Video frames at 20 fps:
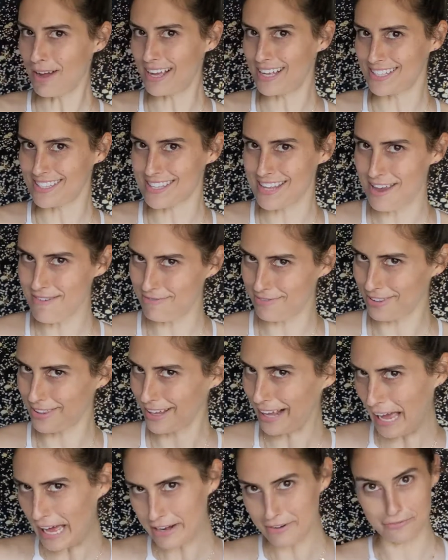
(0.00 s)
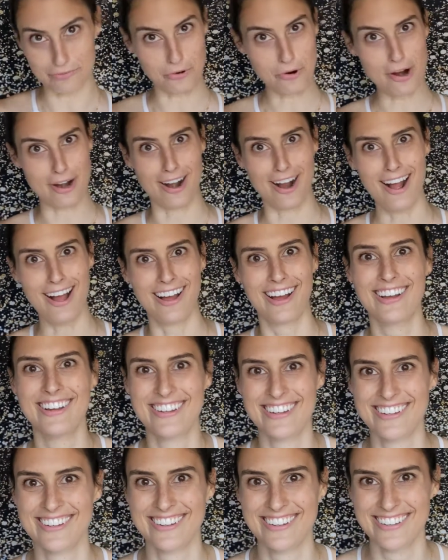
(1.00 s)
why it's named for the god of war,
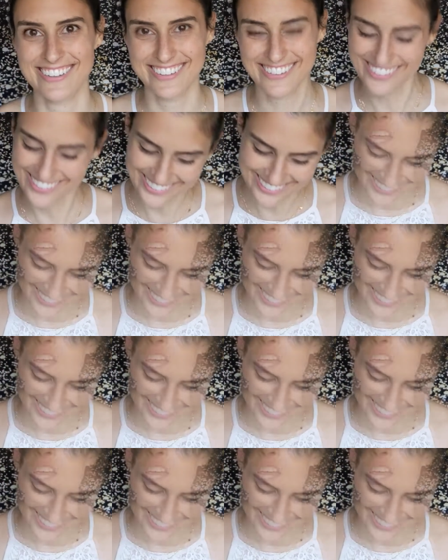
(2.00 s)
huh?